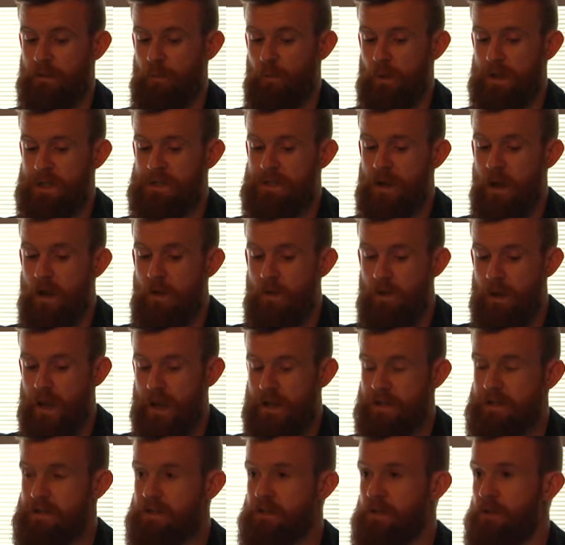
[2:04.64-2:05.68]
We don't
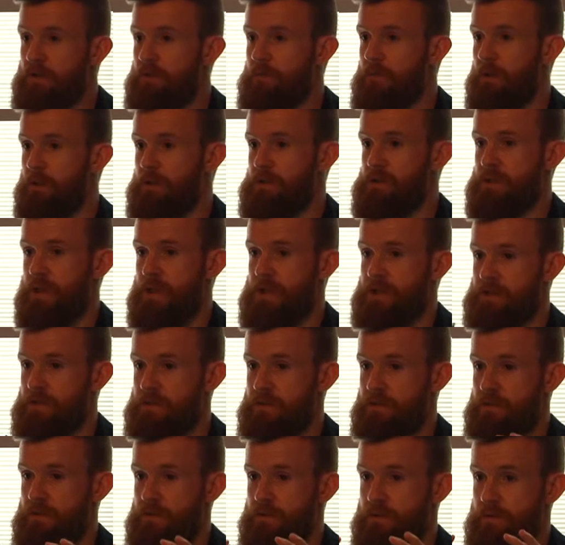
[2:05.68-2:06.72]
get too much
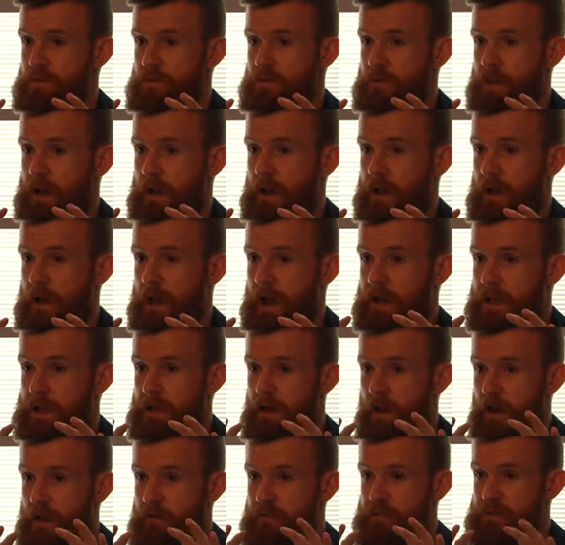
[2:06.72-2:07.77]
into any
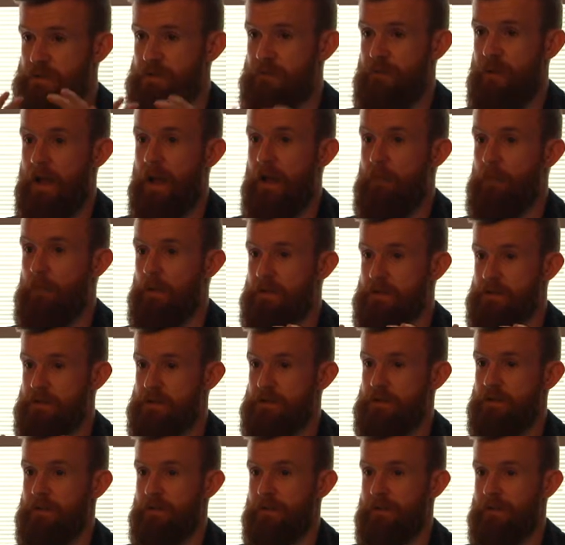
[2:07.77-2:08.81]
kind of
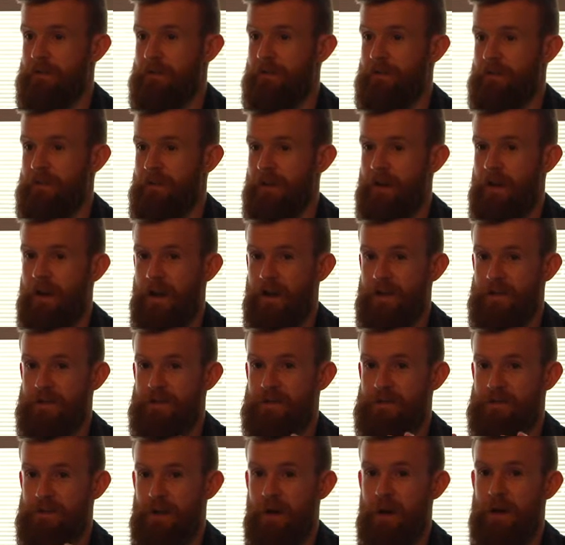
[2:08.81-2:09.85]
development
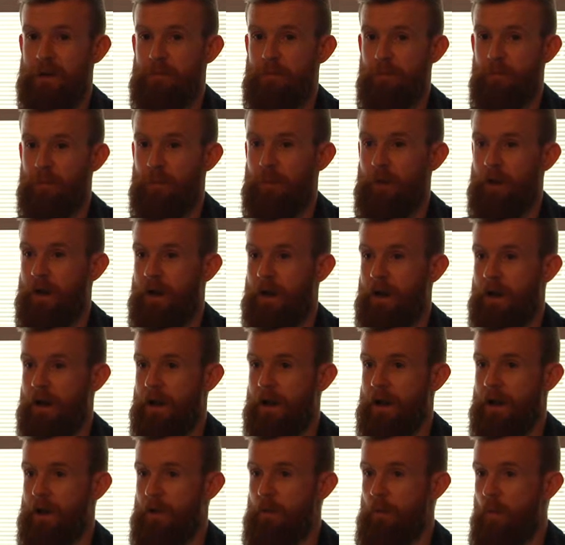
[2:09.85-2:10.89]
type
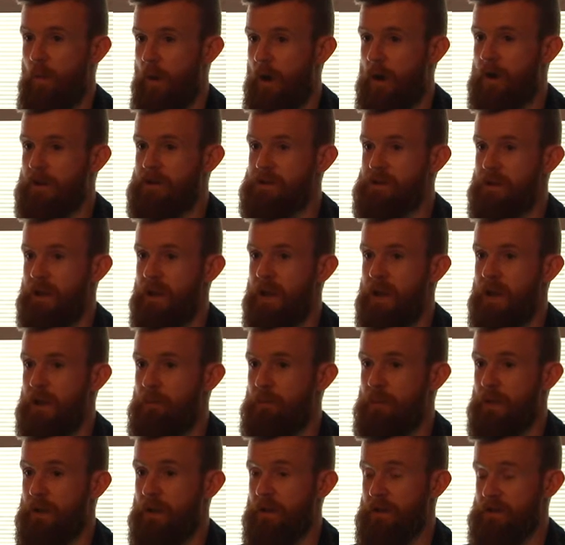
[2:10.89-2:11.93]
work today
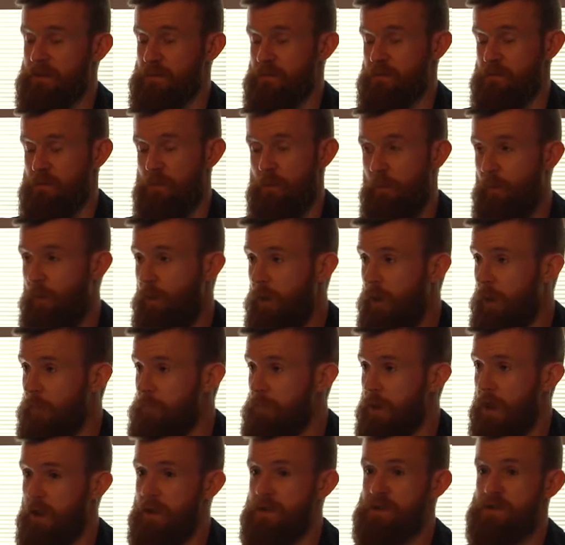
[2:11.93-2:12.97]
because, number one, I'm
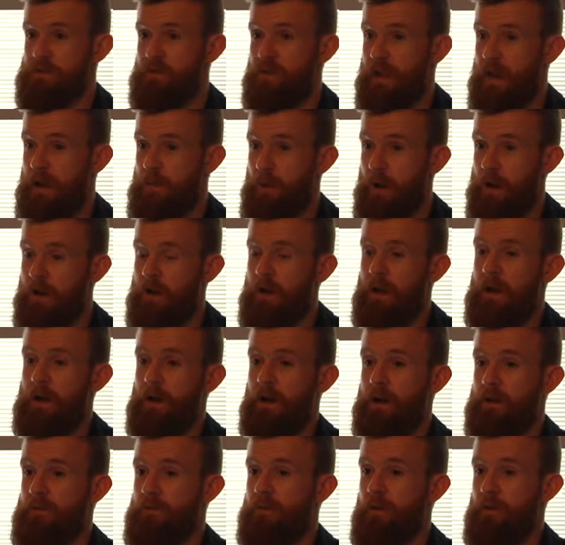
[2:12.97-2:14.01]
not a developer.
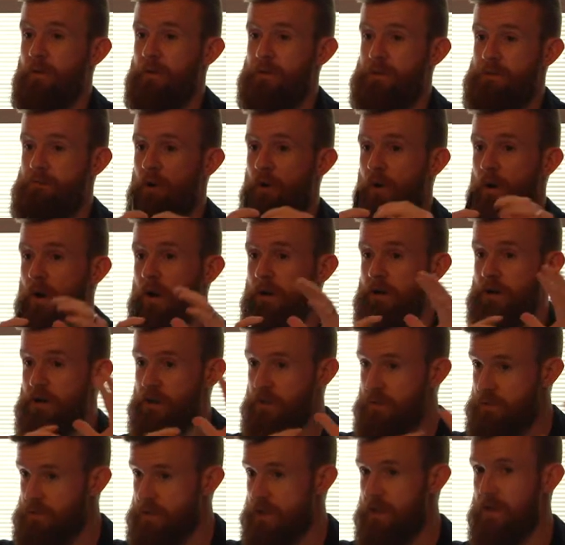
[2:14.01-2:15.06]
I focus more on
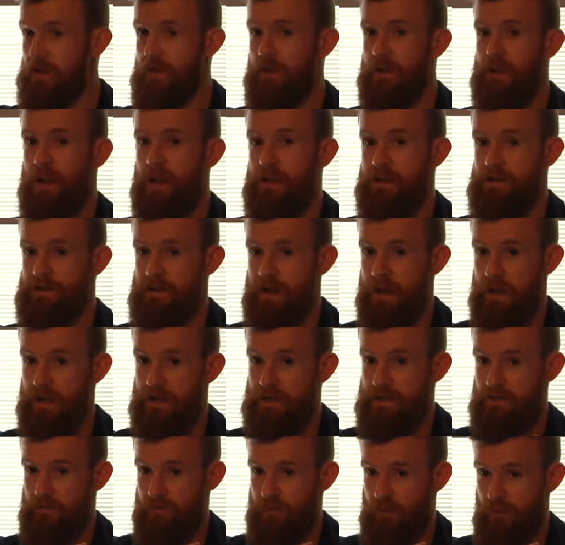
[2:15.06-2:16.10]
using Google
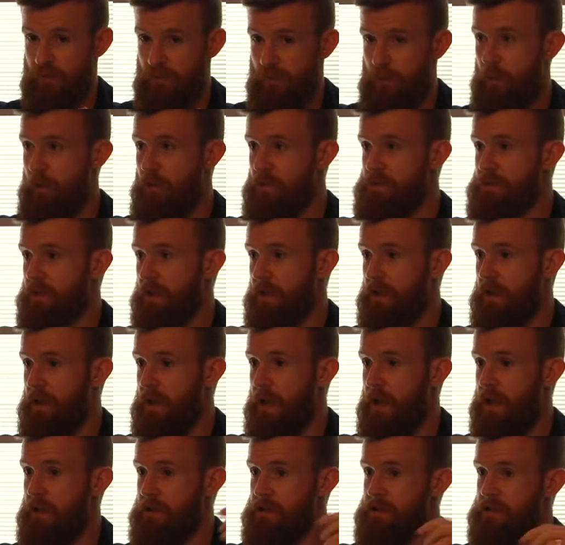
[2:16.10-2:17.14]
Analytics for reporting and
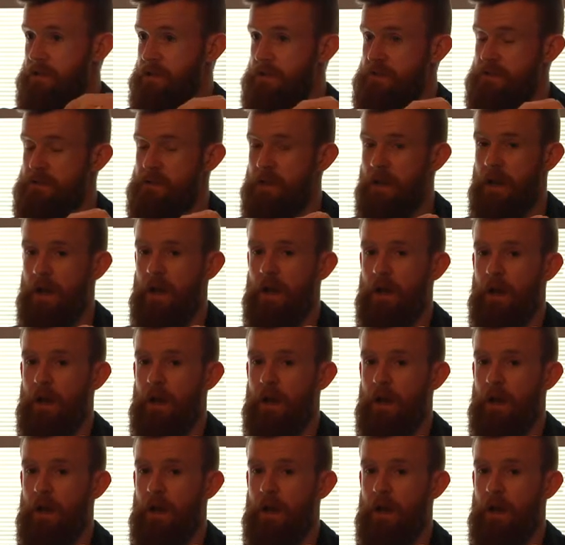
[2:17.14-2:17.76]
analysis.